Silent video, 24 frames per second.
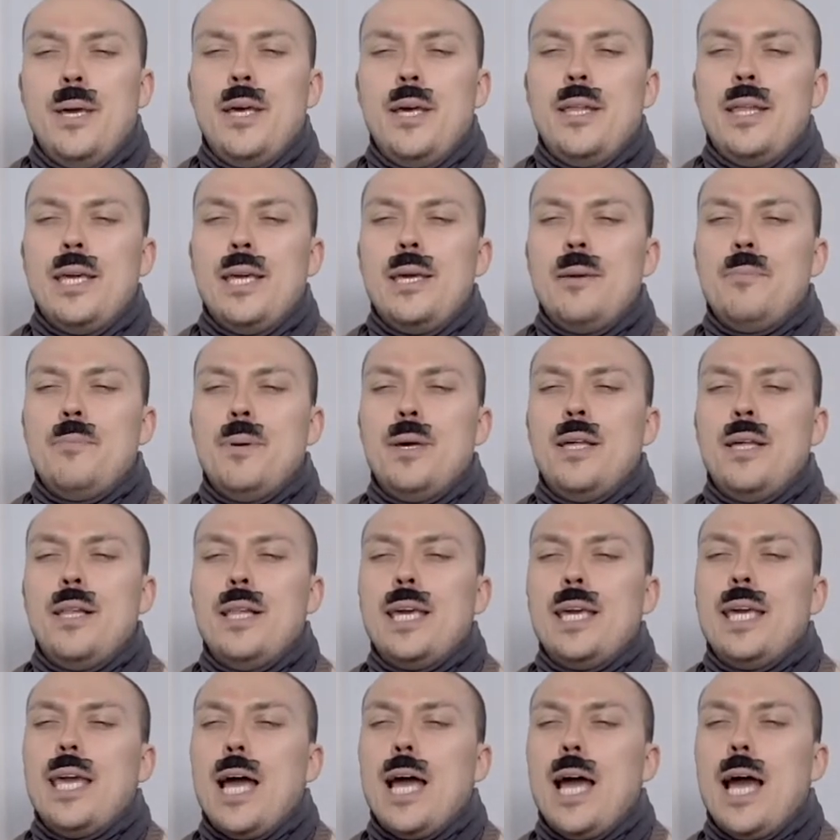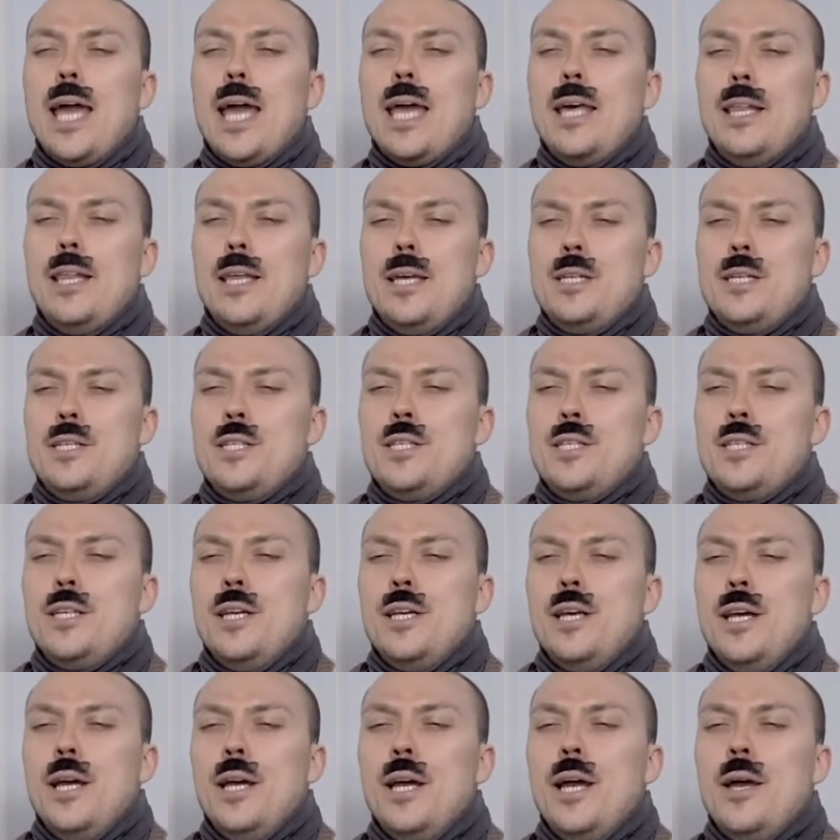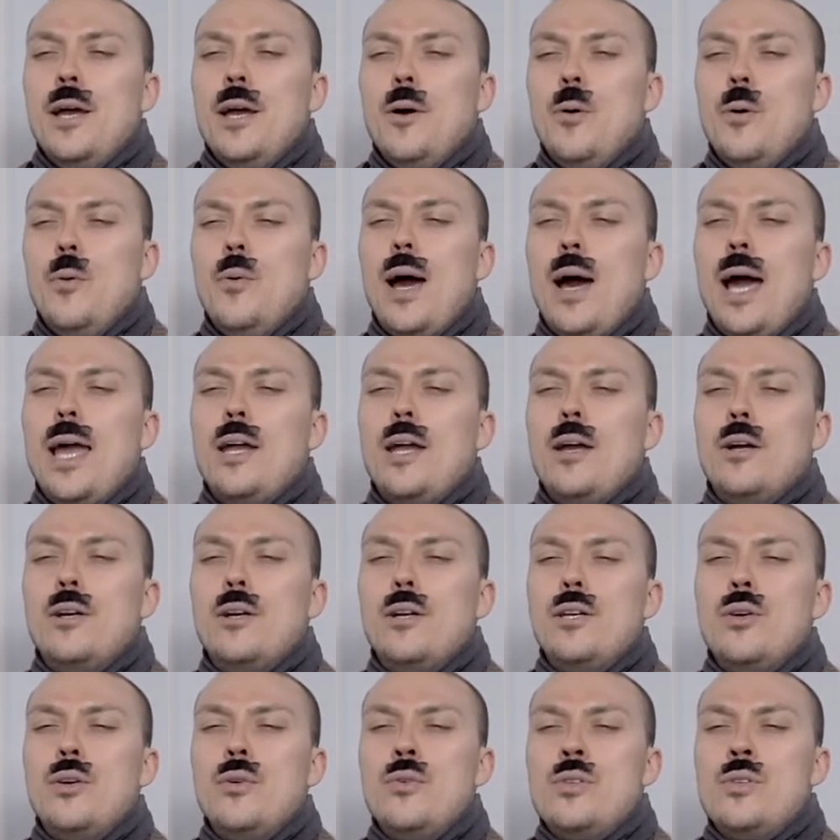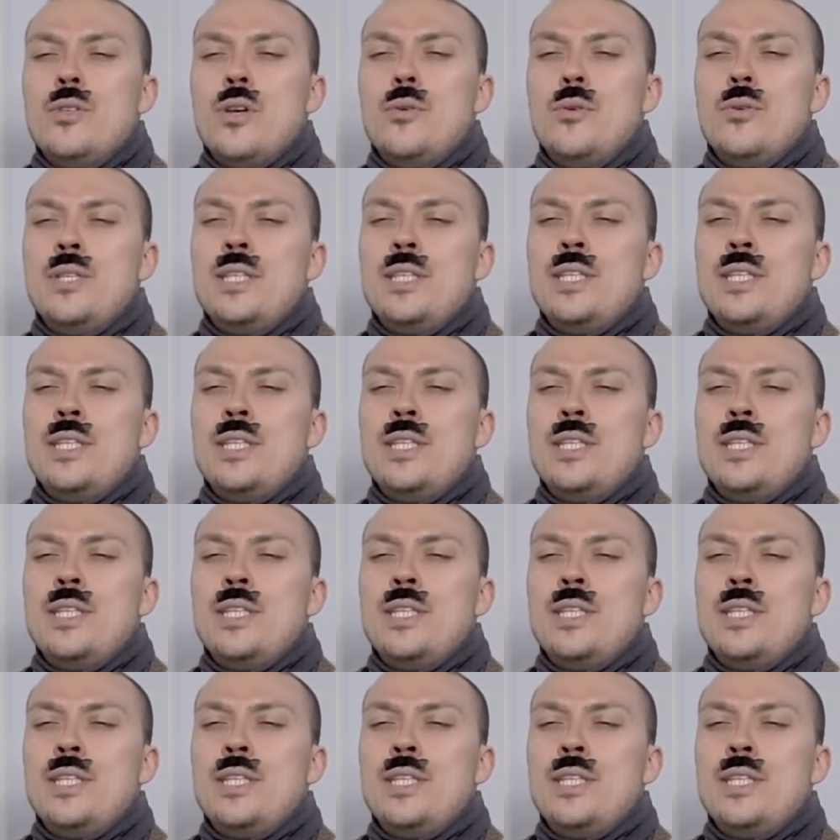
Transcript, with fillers: Billie, Billie Eilish, why are you so